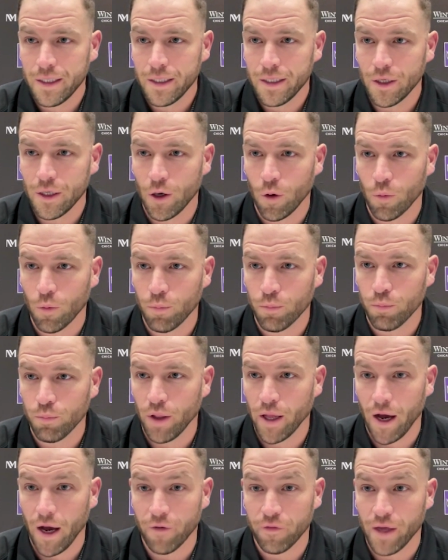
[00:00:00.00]

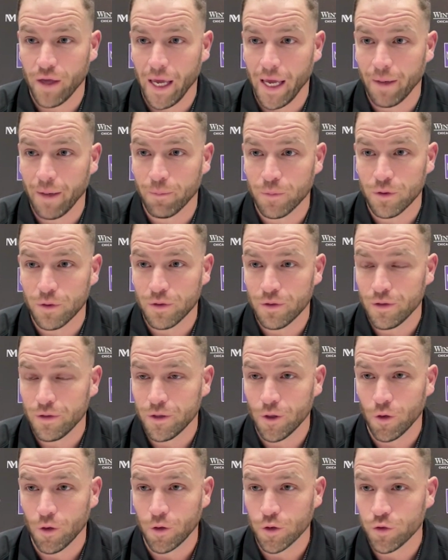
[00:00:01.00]
playoff games,
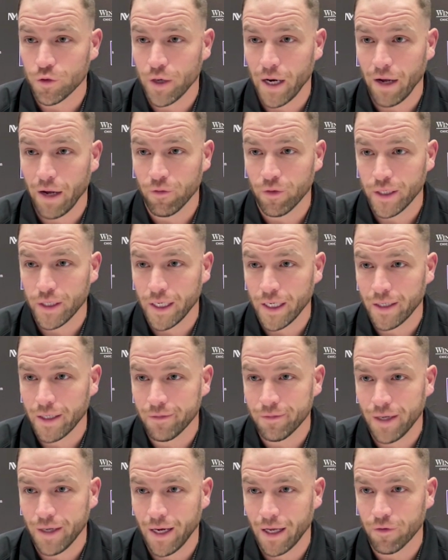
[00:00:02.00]
you're traveling
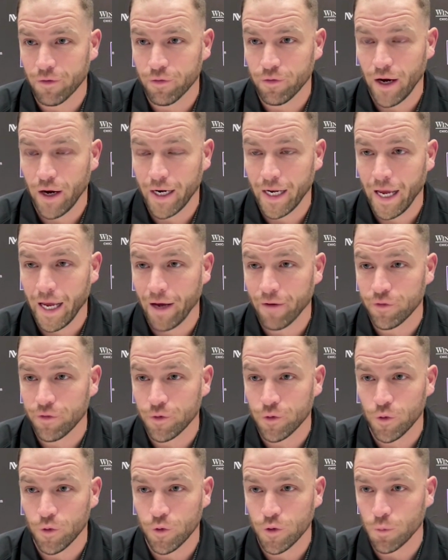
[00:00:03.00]
in on a Friday
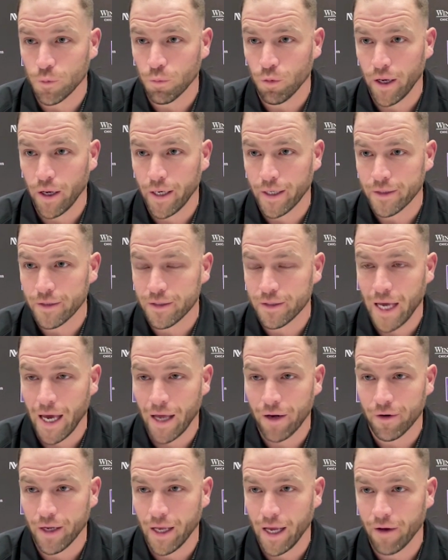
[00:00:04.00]
afternoon, you're playing a
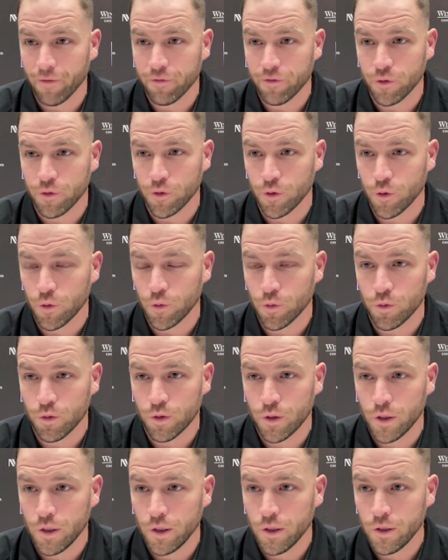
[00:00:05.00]
Saturday afternoon,
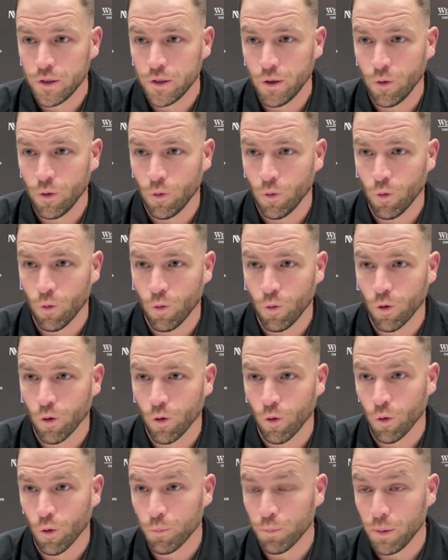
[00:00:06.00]

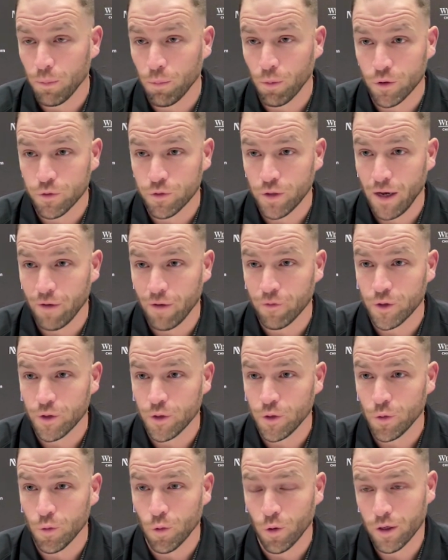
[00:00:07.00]
or people are traveling to
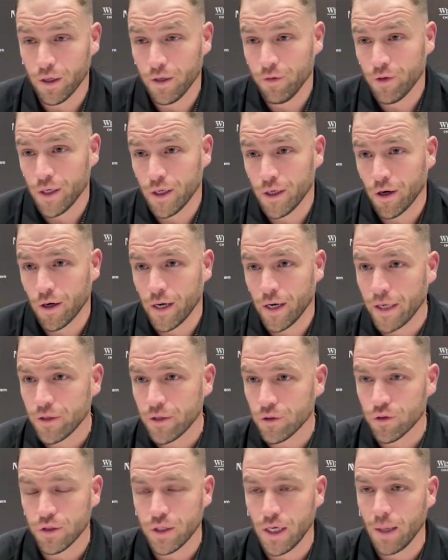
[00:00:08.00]
you, or even in our
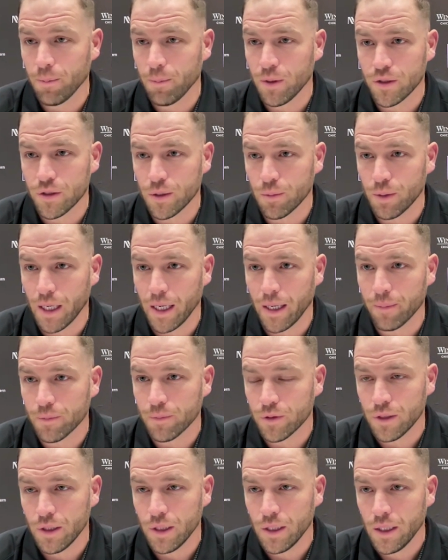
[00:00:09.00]
national championship
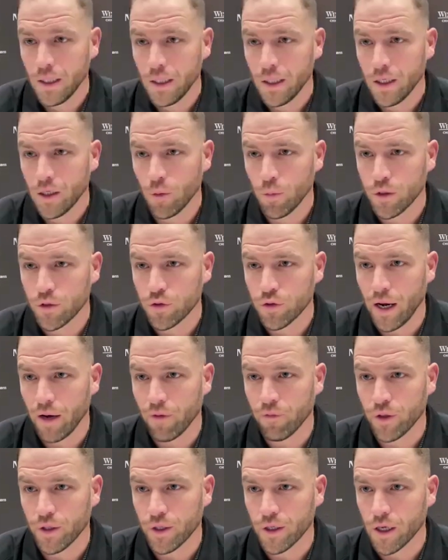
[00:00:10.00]
games, we'd
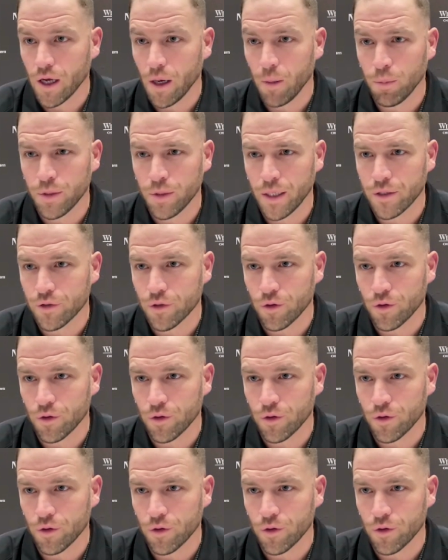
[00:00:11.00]
travel in a couple days